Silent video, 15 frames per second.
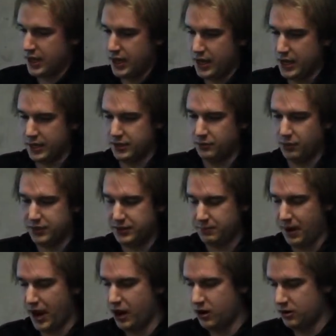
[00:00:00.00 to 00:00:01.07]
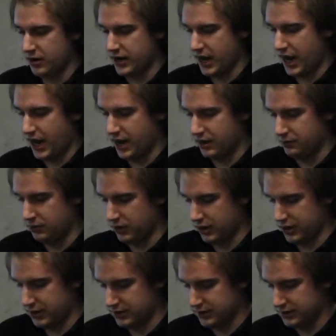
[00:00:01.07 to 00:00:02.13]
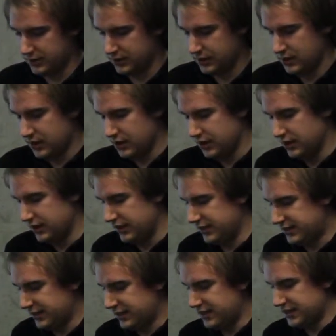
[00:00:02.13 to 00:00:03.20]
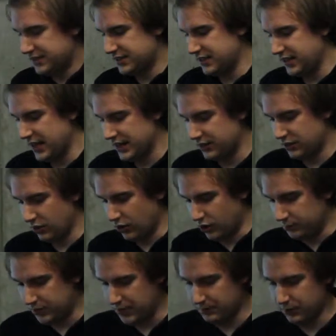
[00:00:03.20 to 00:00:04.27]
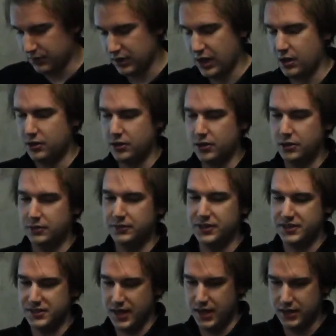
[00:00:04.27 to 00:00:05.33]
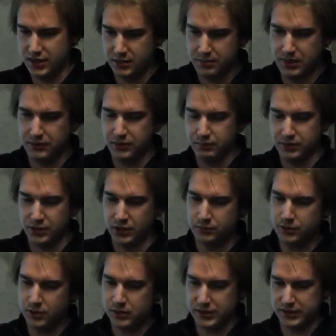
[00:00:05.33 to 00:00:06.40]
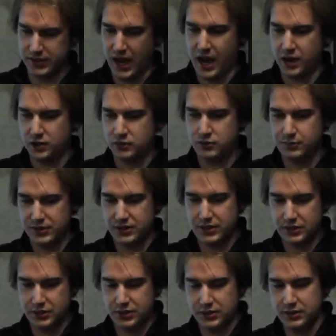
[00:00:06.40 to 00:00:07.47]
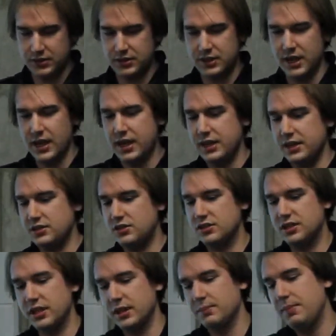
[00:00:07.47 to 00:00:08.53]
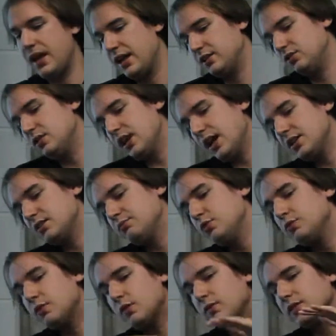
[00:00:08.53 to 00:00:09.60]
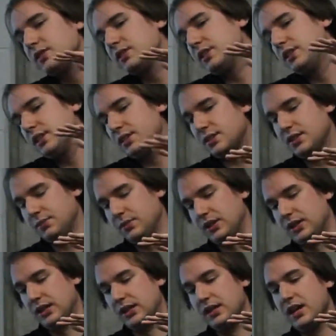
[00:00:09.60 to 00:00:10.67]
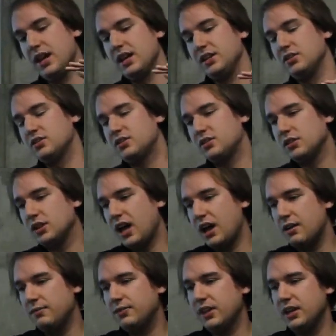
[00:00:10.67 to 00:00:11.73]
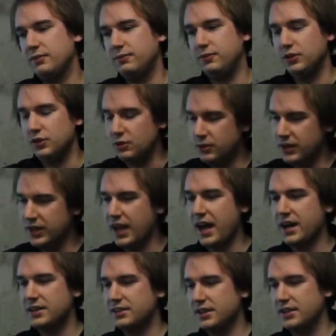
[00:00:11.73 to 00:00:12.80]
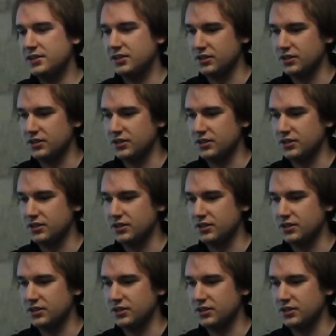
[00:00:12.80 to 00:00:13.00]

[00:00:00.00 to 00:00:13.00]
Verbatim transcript: And what the power it had was he did this to get the old people out of the standing committee of the Politburo, like the actual positions. He's just like, man, you guys move over to this committee. You'll still have like viewing access.